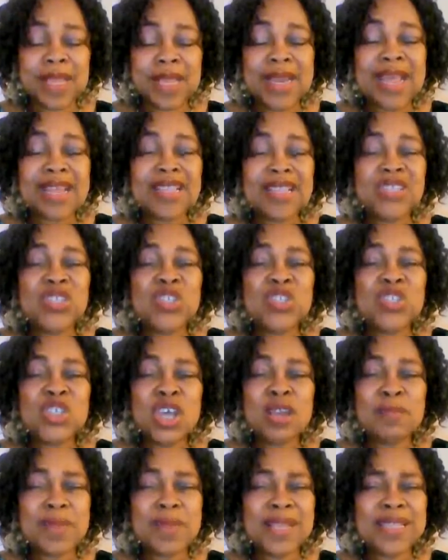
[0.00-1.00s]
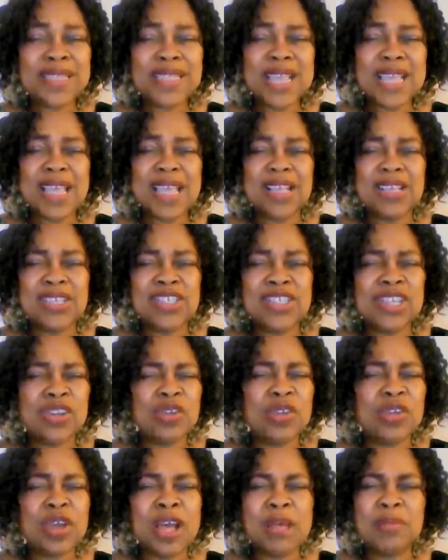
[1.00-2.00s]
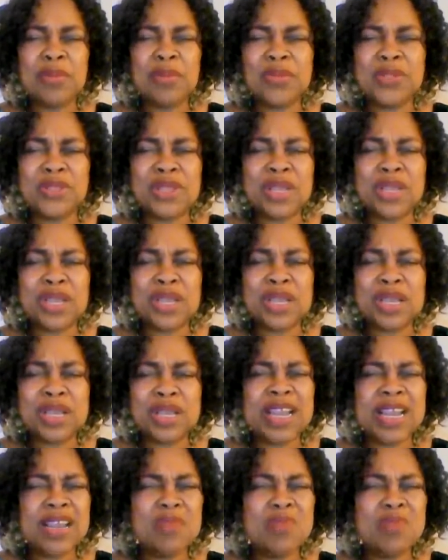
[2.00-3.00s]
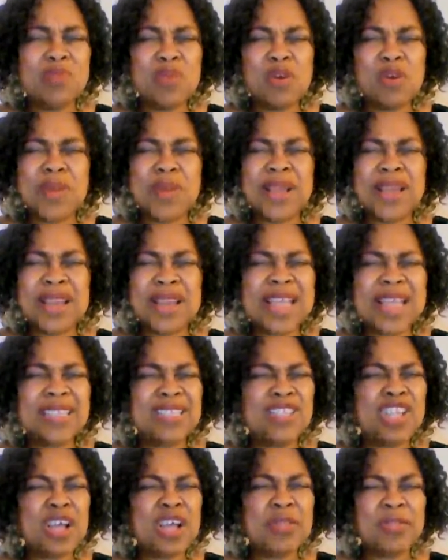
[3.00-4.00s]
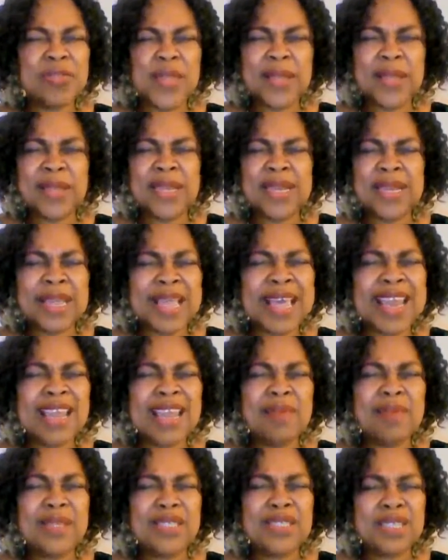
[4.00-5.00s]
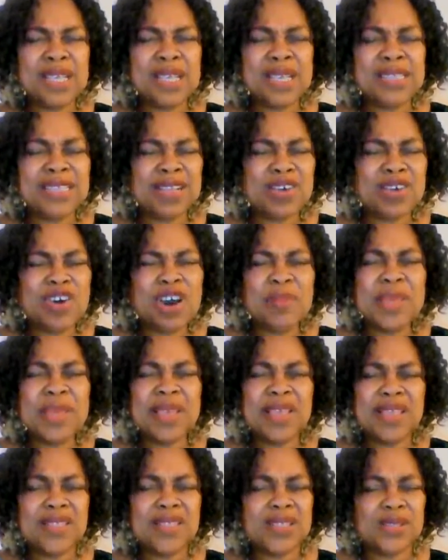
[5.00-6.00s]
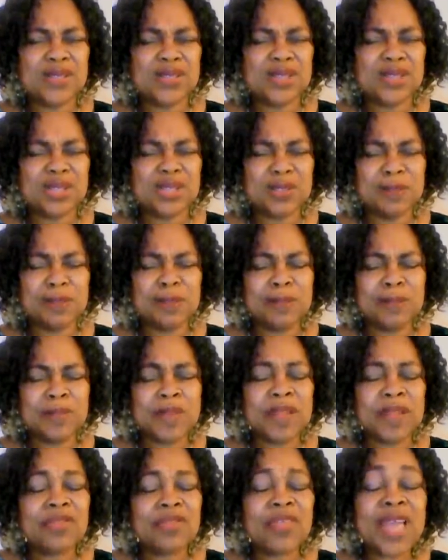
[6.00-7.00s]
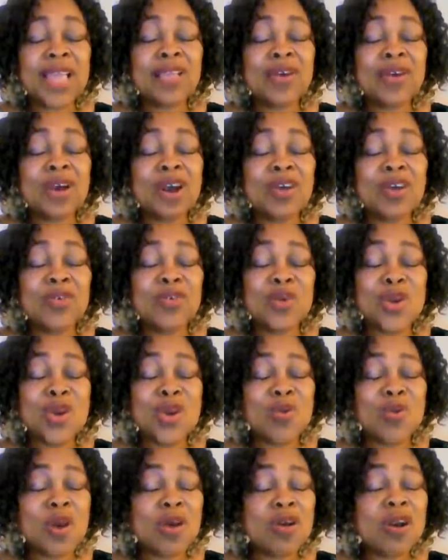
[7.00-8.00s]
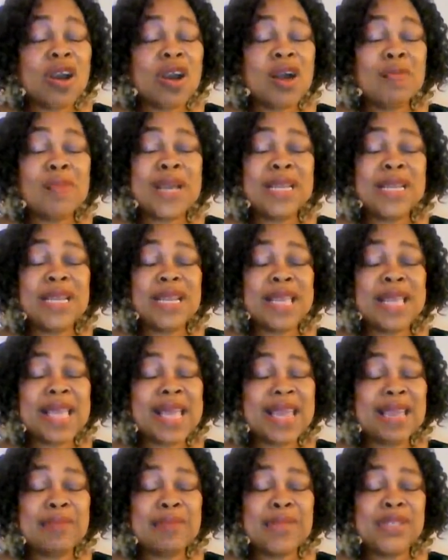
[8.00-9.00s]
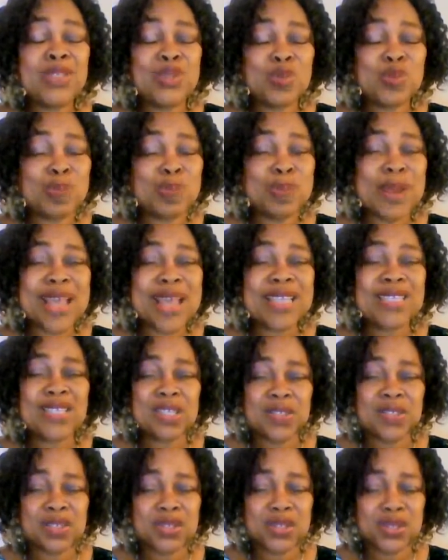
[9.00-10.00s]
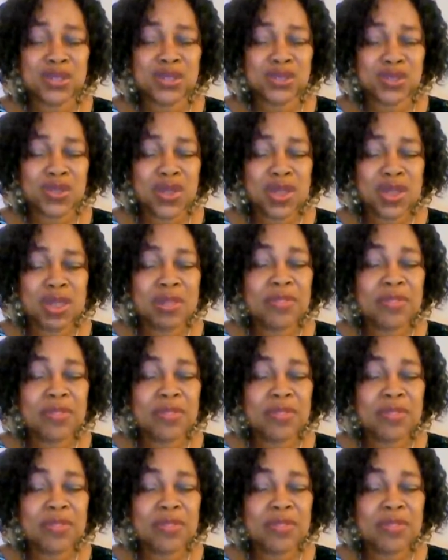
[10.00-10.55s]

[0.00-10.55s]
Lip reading: That the sun by day shall not harm us. That the moon by night, nothing in the elements shall come against us. Thank God for commanding the elements to bless us.